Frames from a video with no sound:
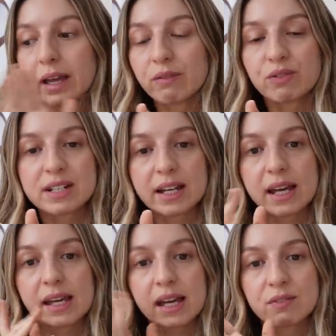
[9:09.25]
every
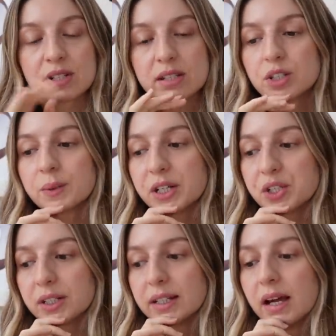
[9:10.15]
day, every
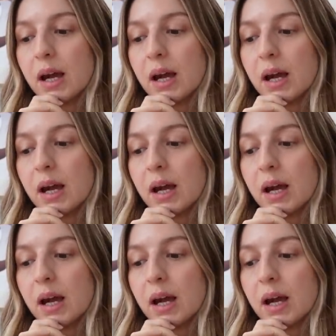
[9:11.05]
situation.